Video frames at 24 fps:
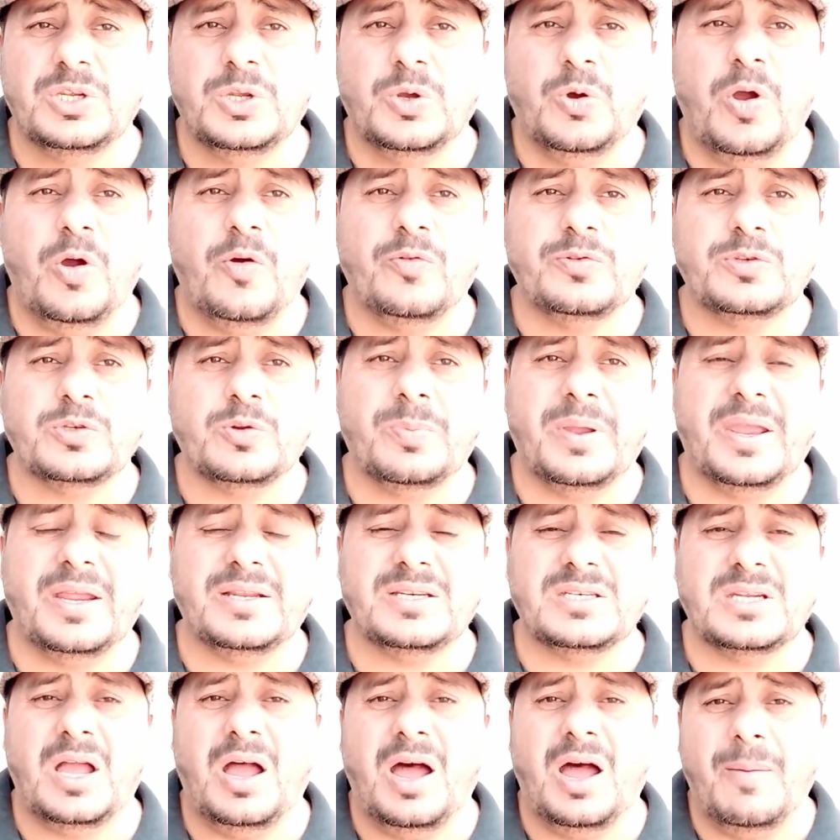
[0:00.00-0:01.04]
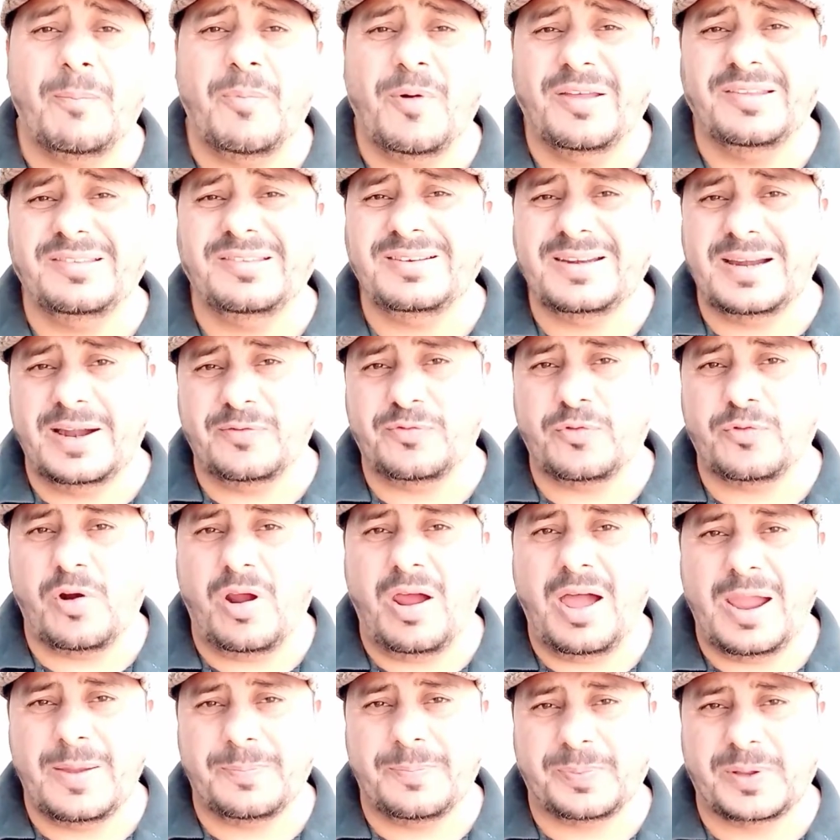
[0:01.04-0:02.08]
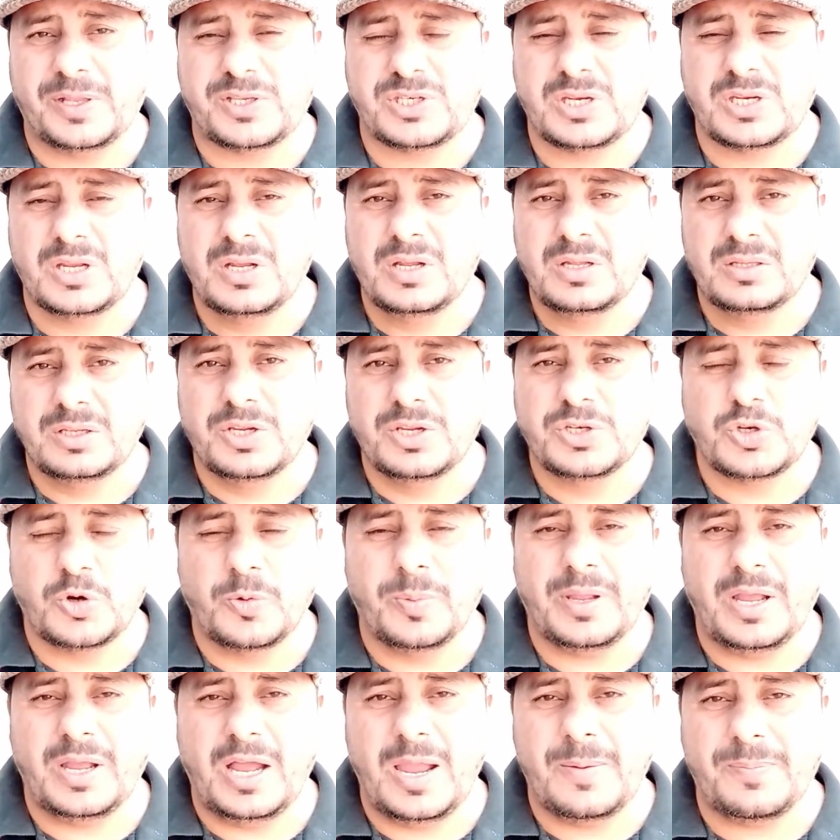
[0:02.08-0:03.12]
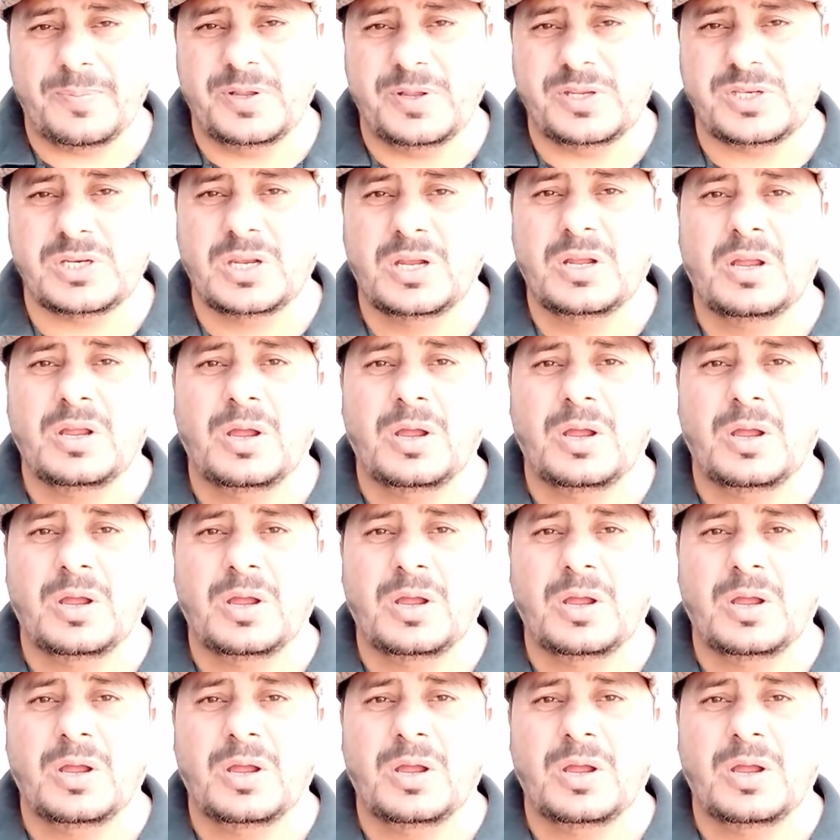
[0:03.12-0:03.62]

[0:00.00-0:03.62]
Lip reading: You have to make a buzz stand for high pitch. There should be high pitch.